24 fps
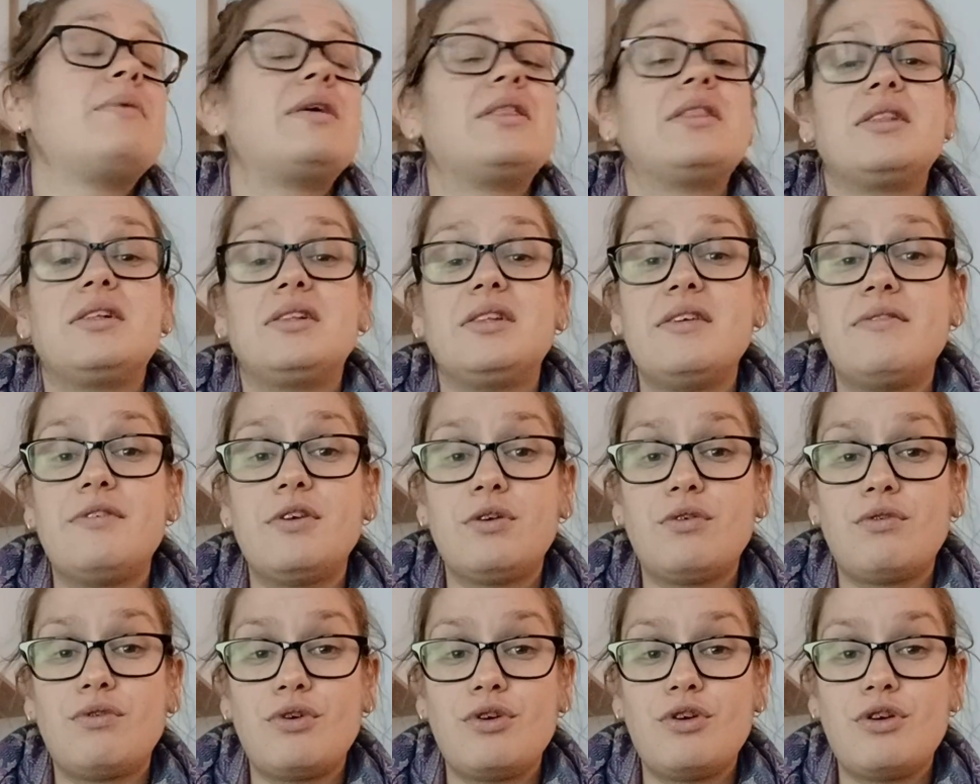in the living
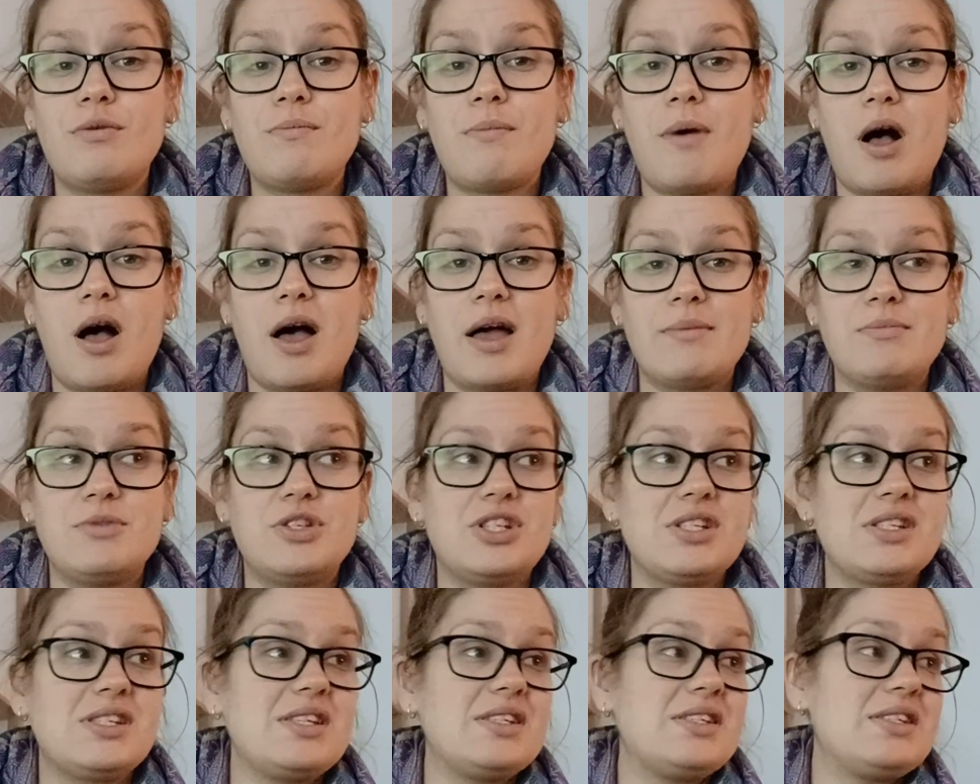room, I'm
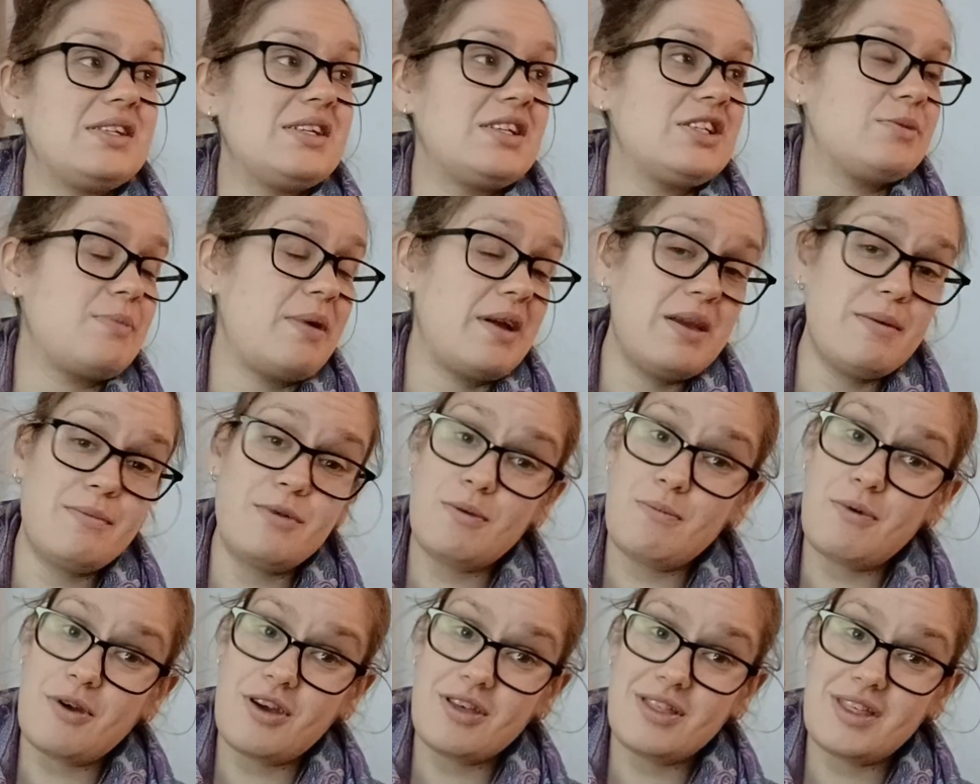just listening to my
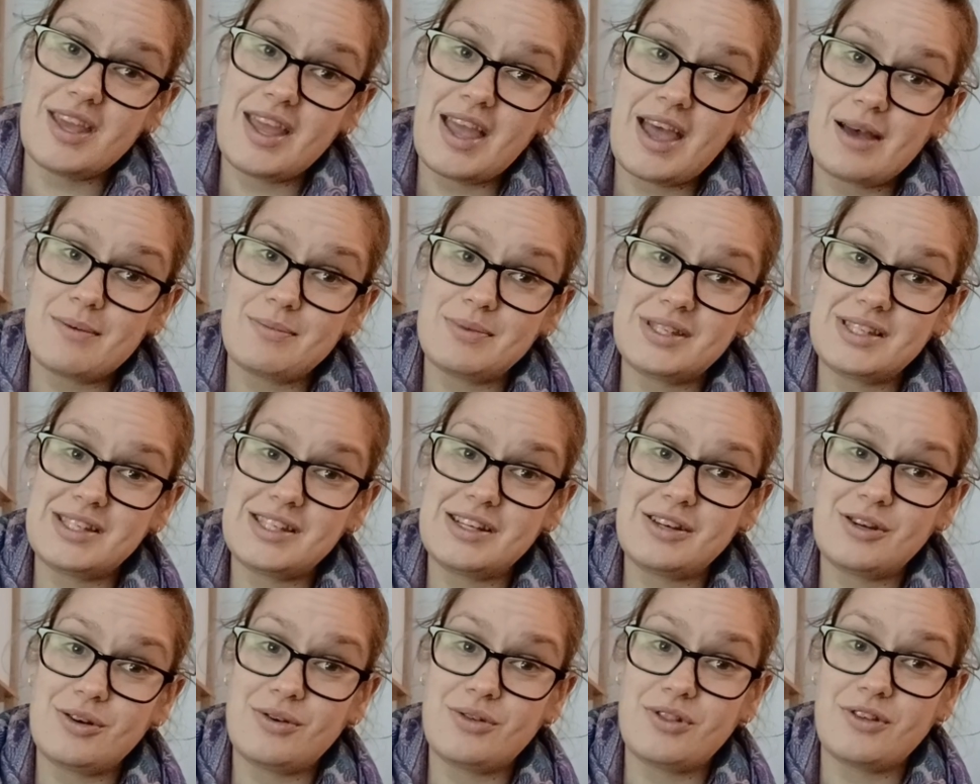hypnobirthing app
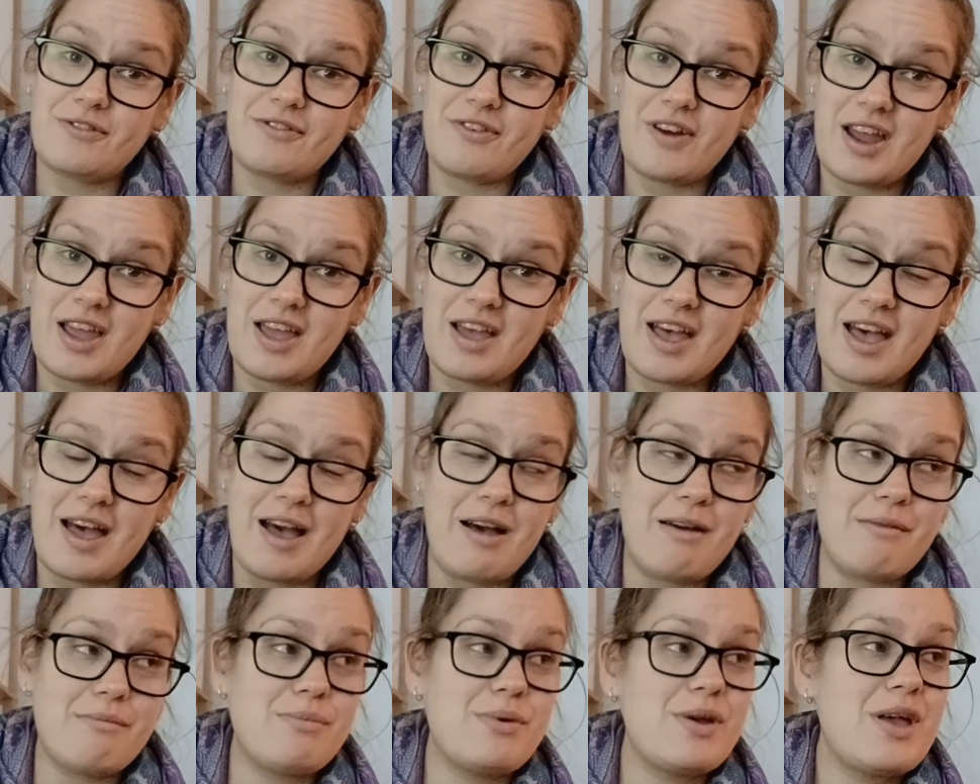still, the Freya
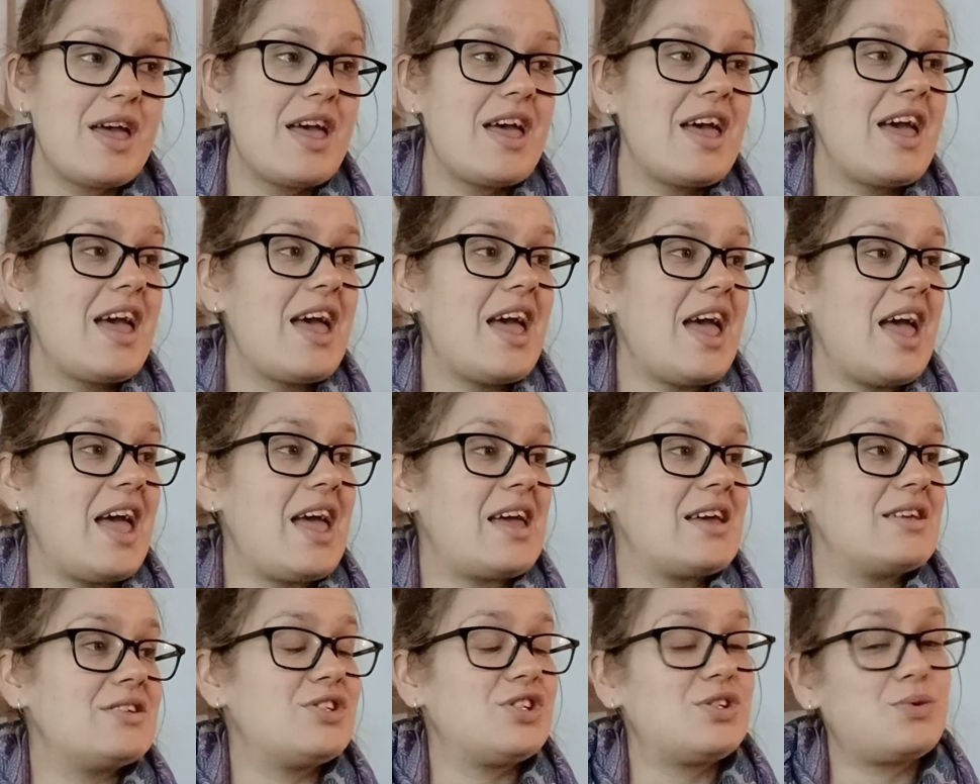app,
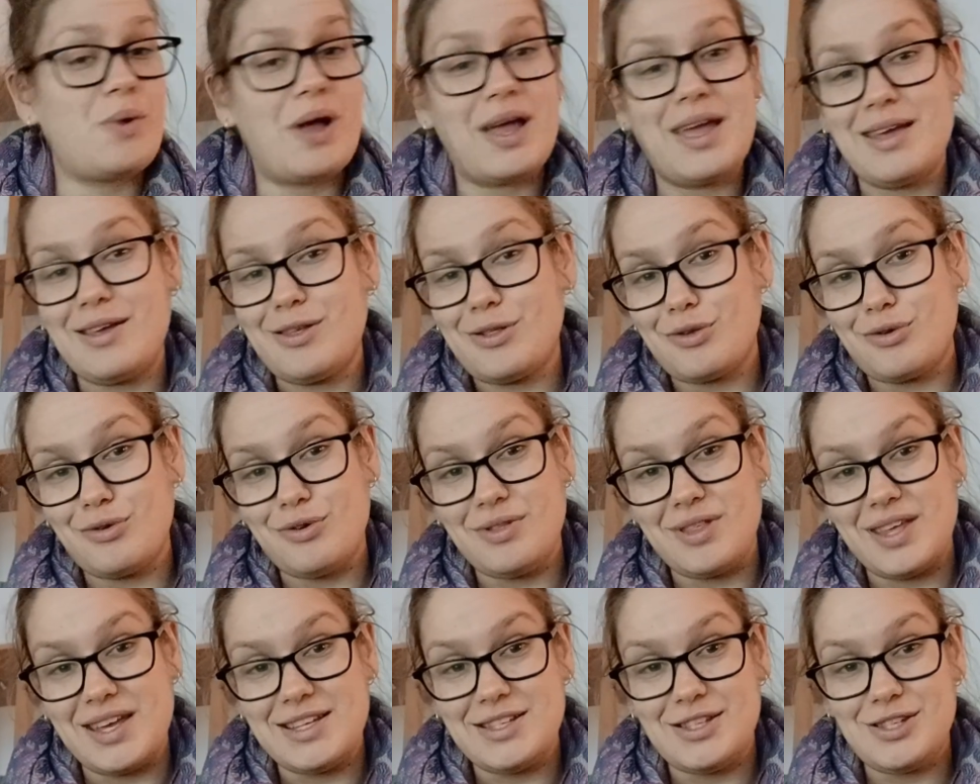and swaying through
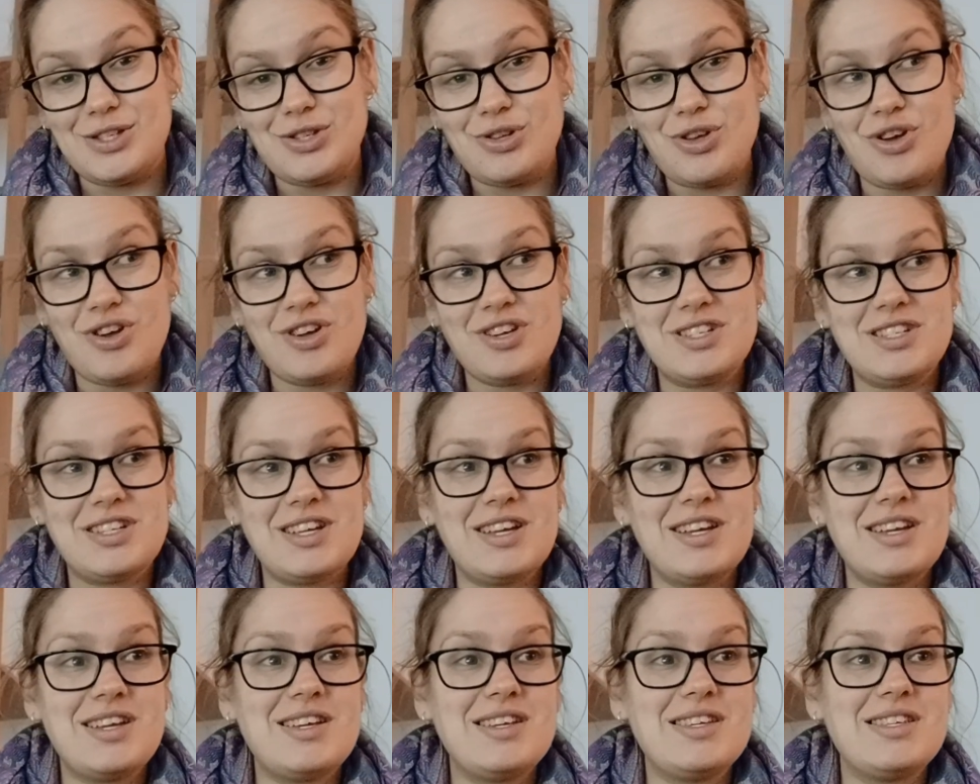these
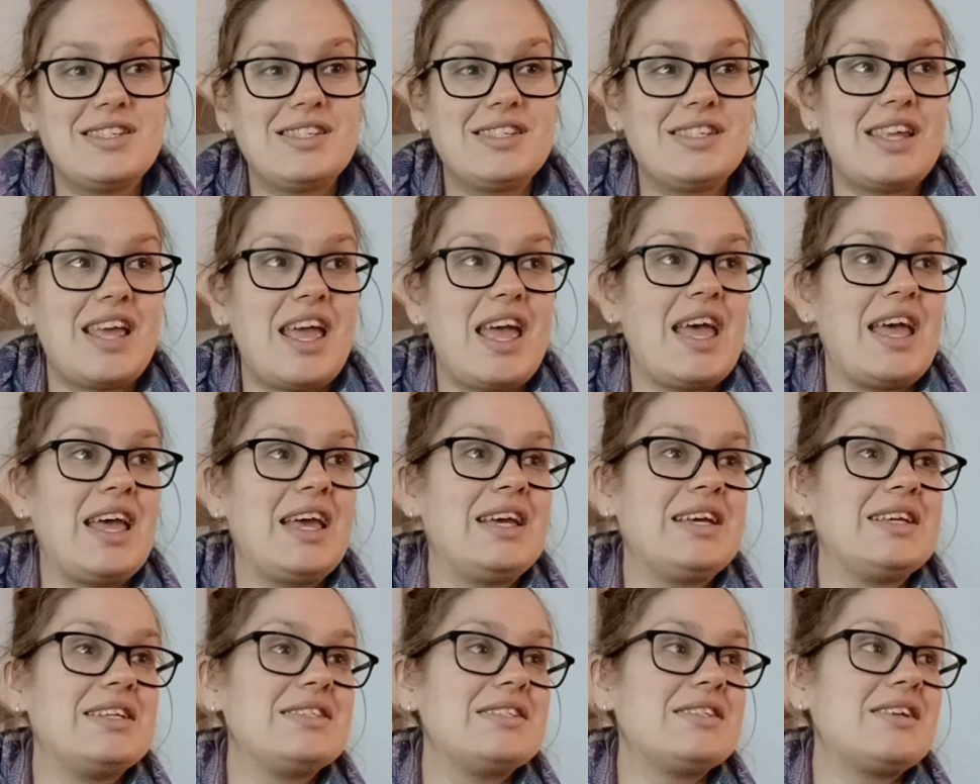surges,
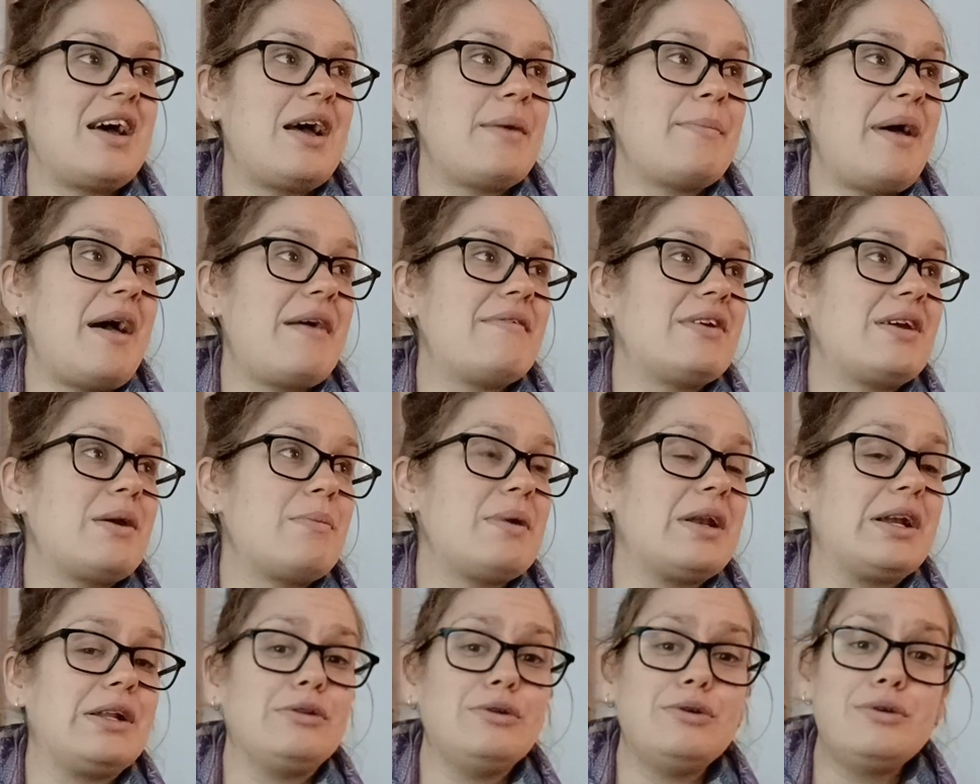and I'm having a
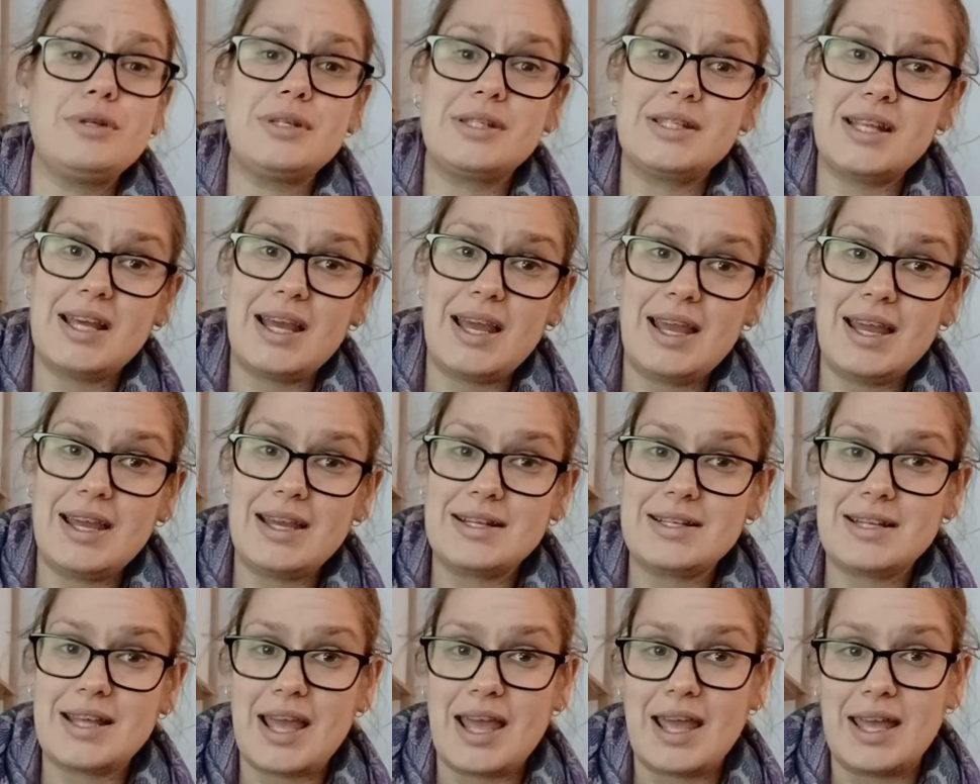bit of
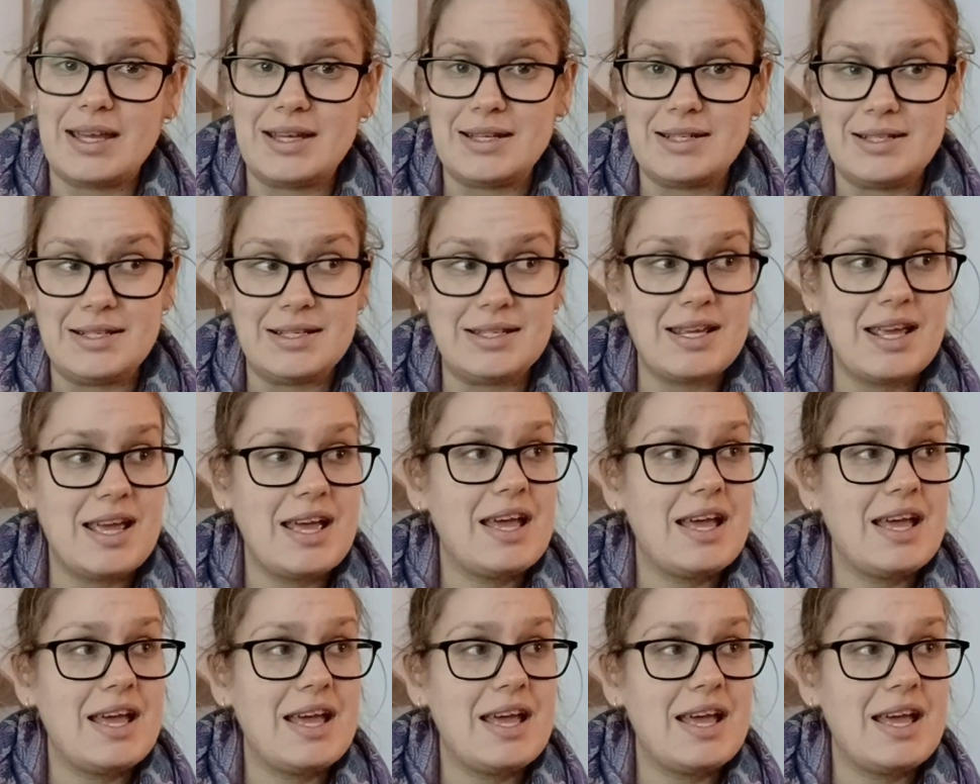Lucozade, and